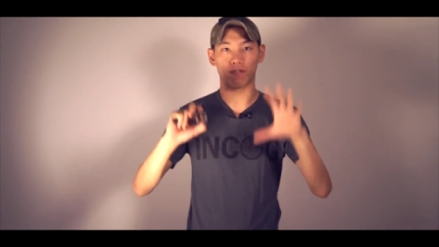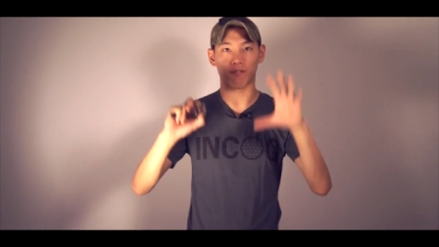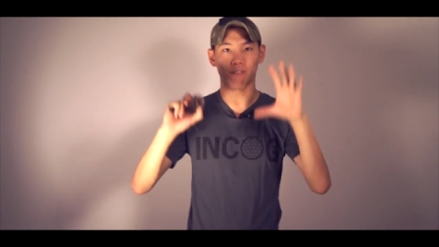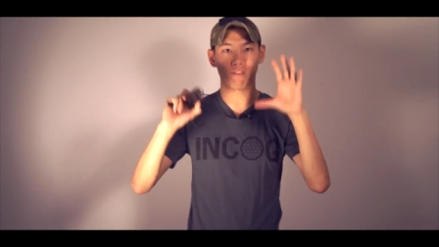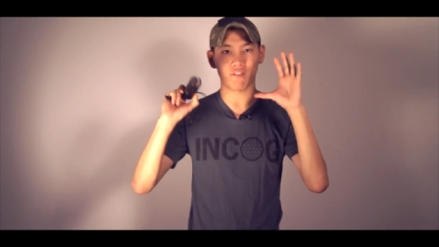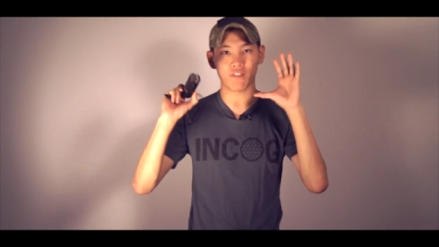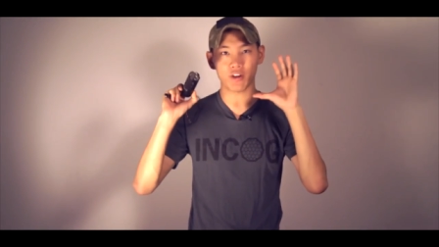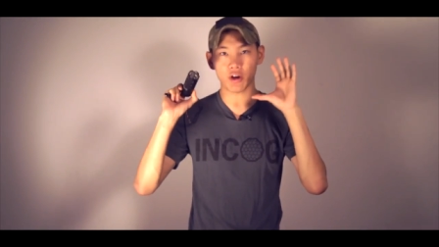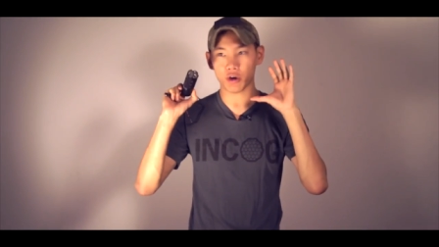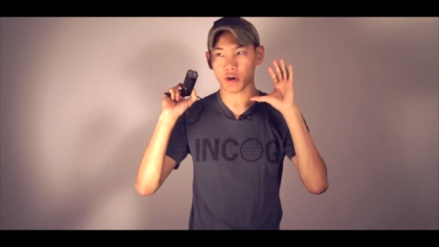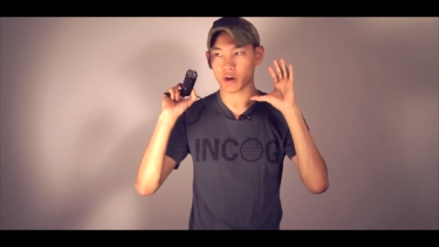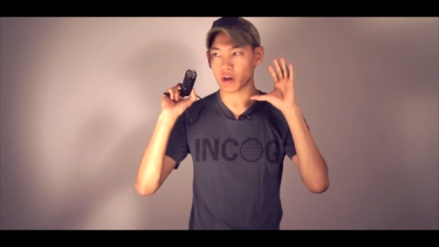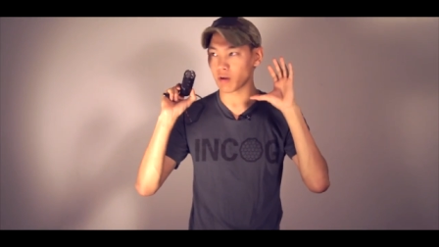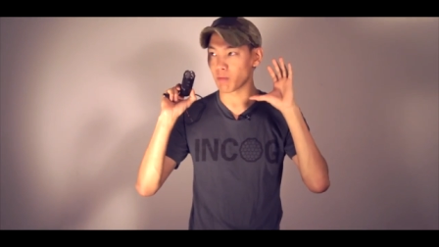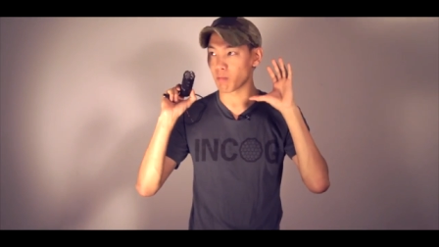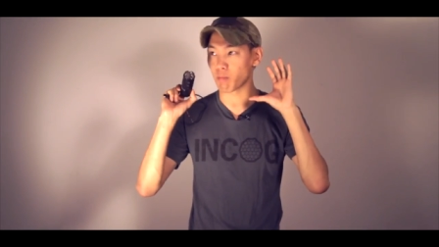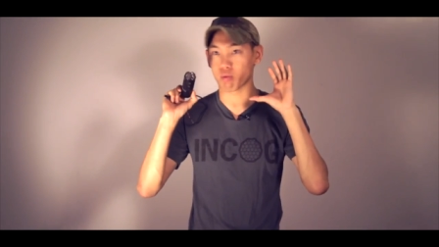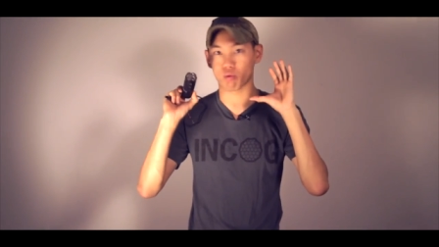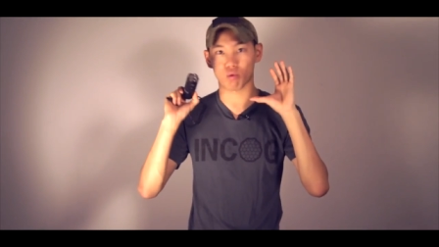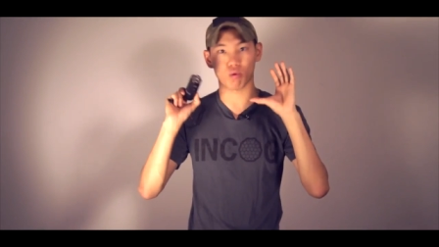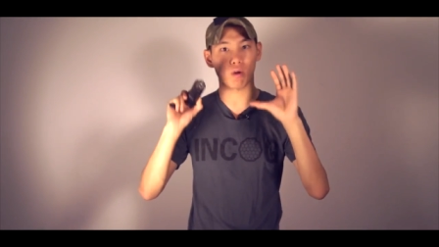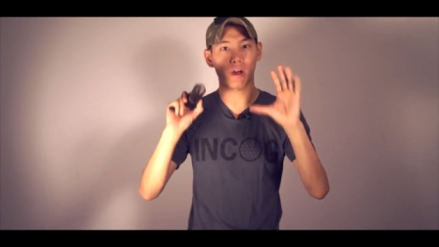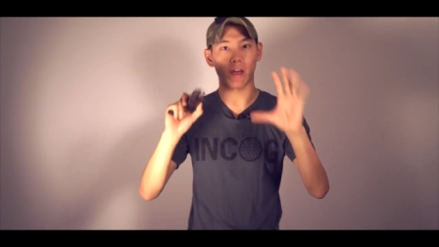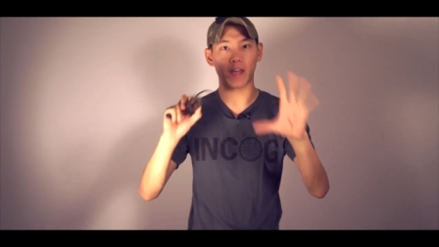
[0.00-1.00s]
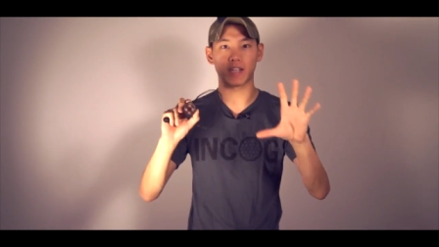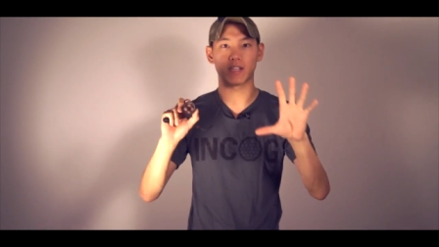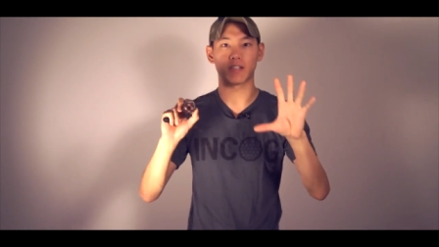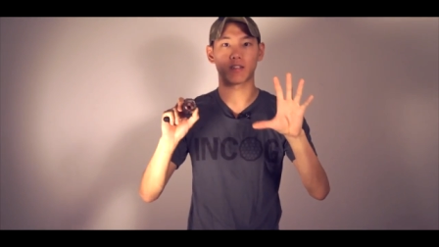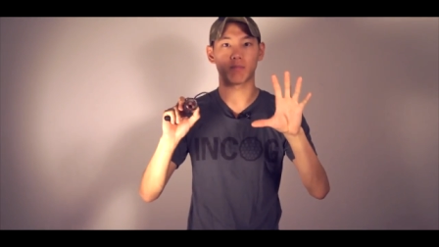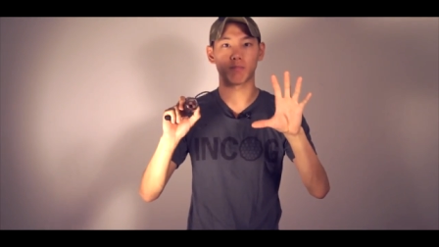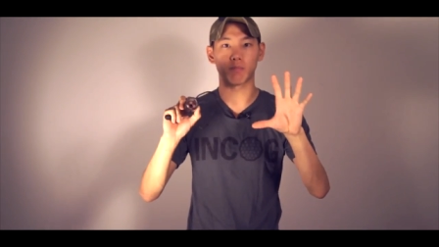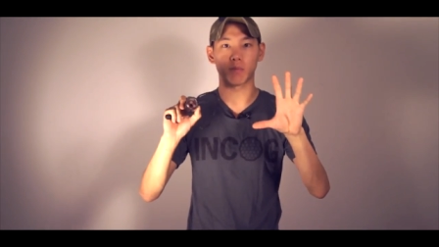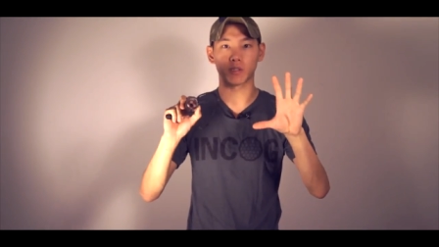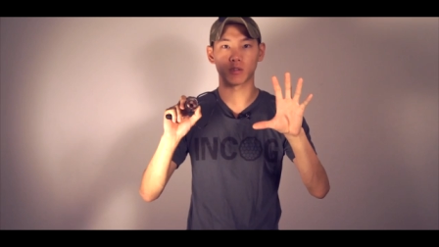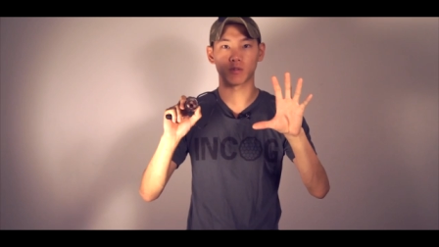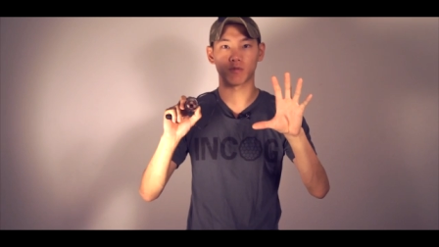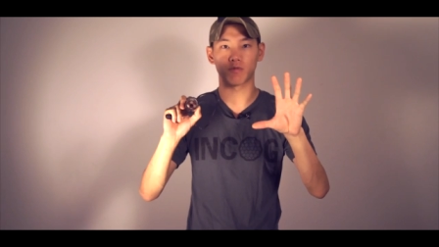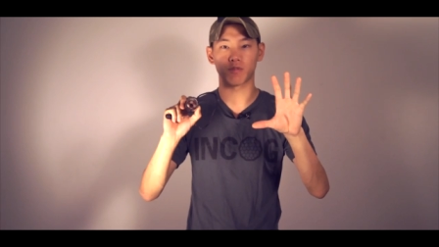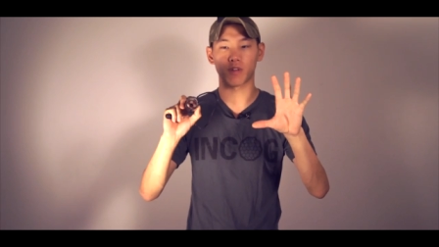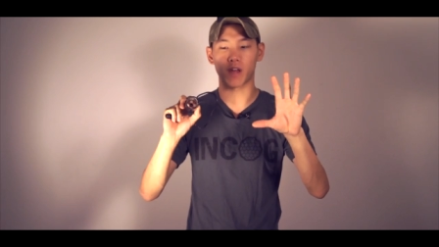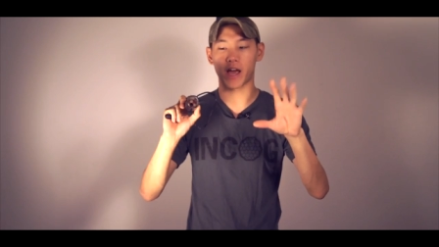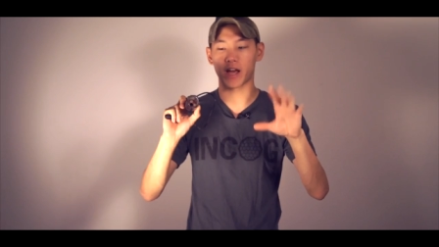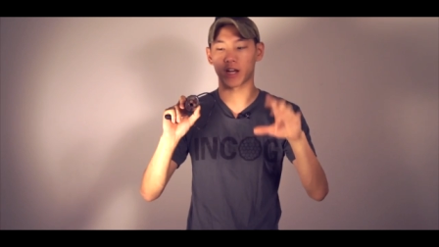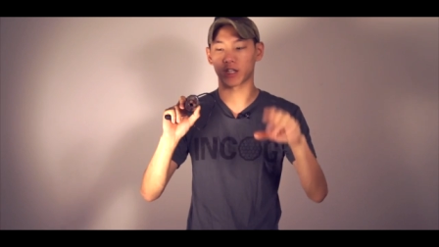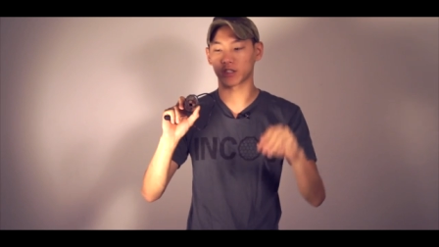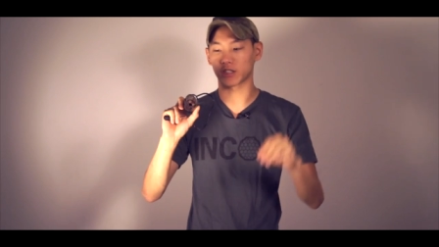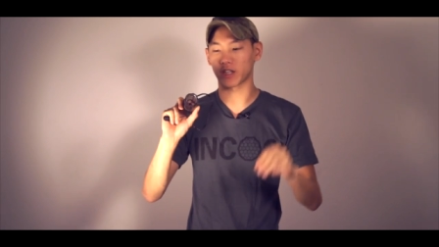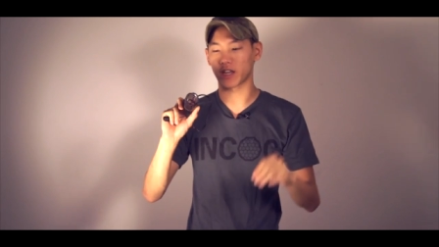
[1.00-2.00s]
very bright muzzle
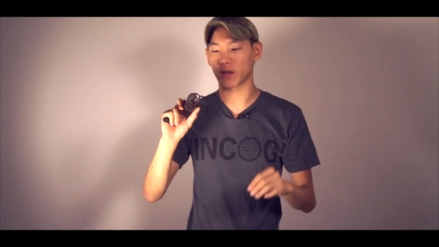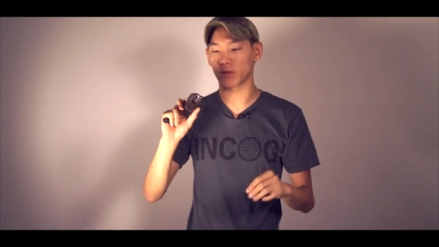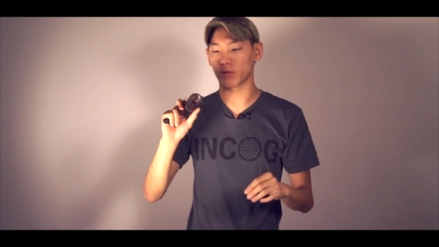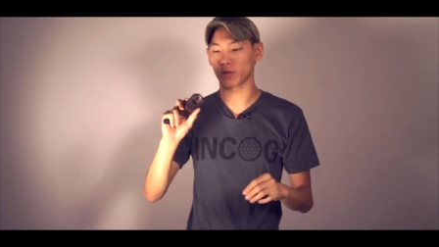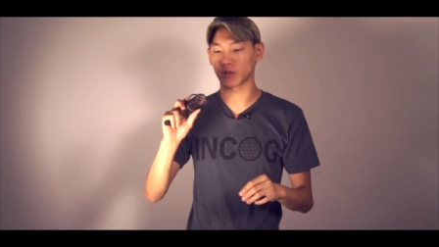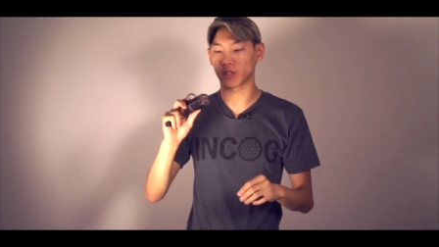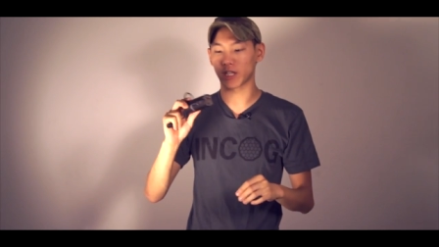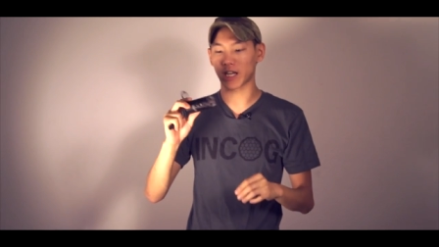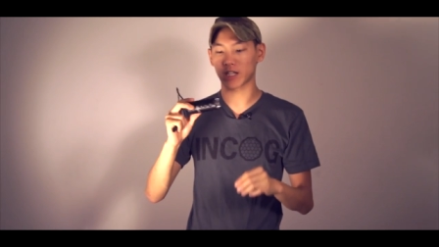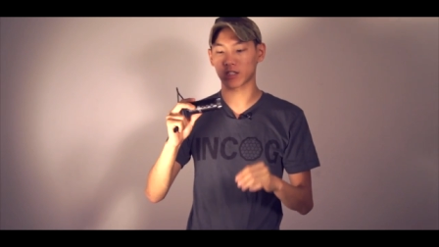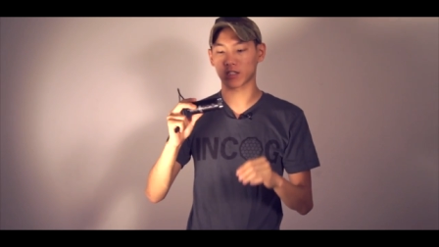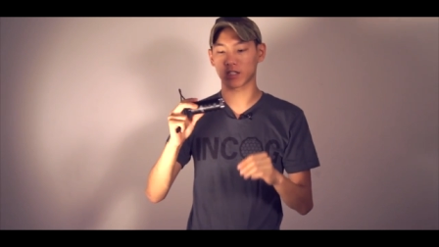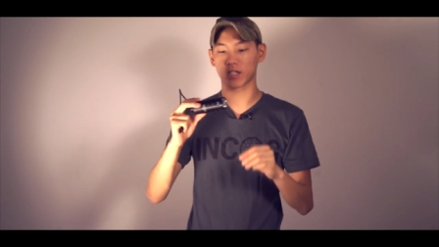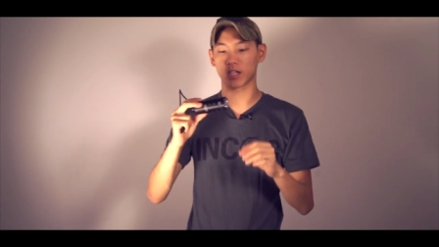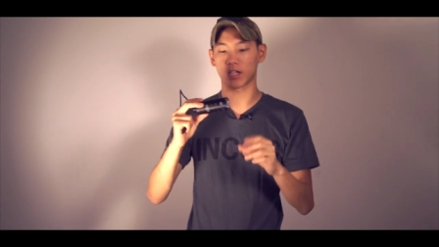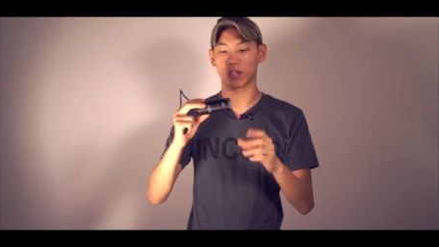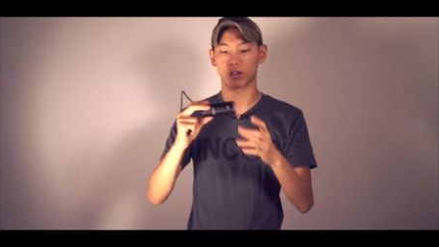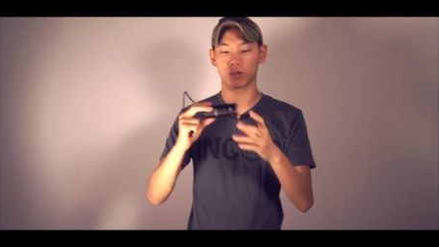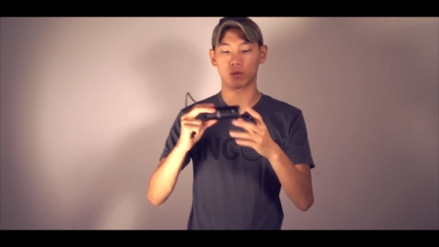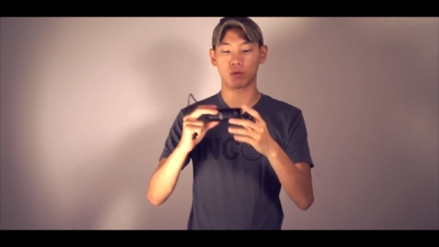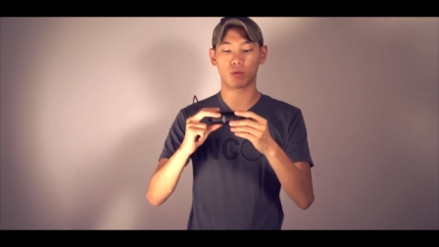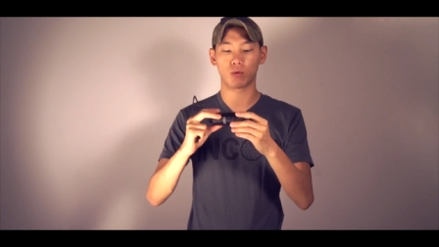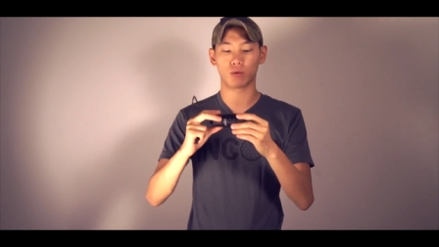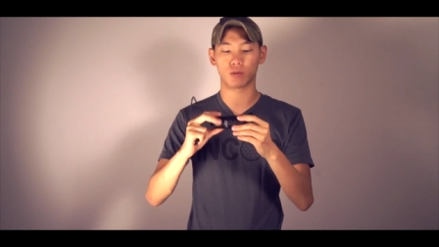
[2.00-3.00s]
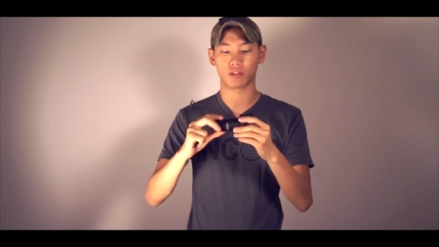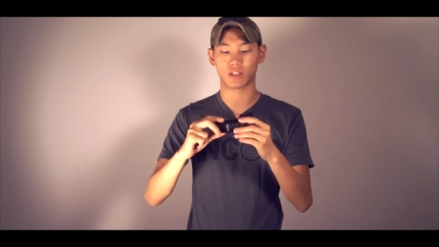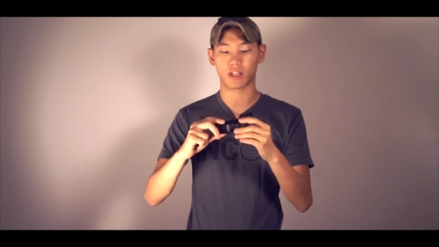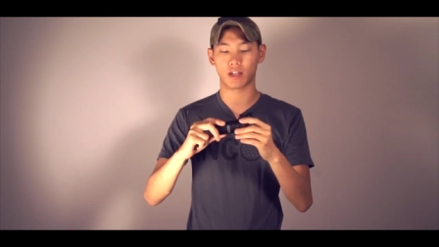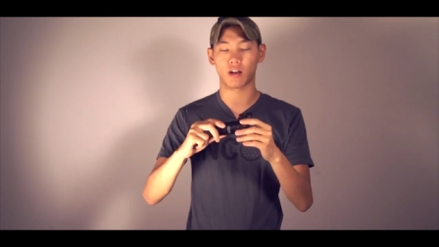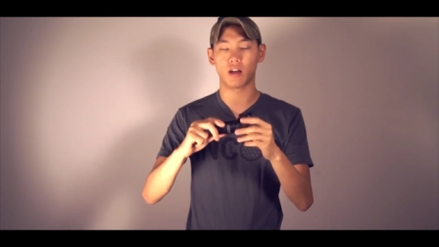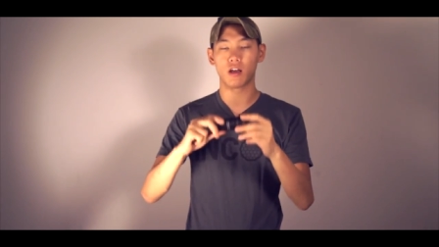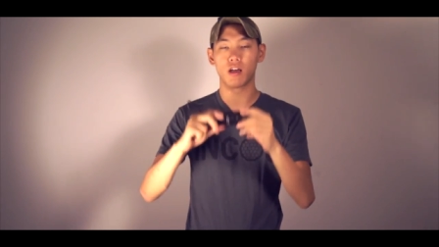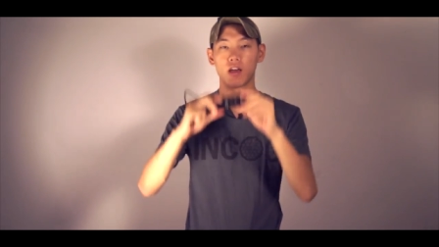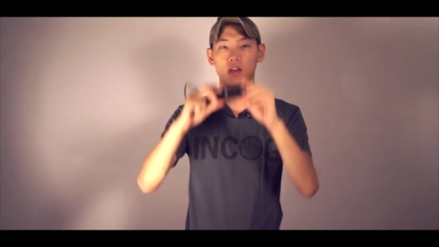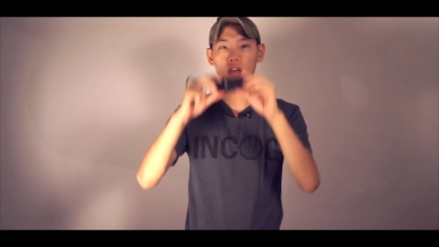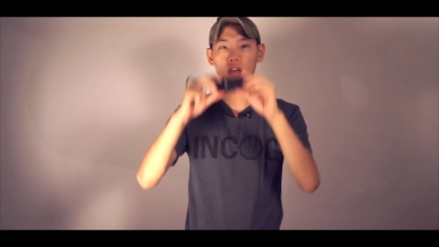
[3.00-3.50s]
flash. And what's actually kind of cool is that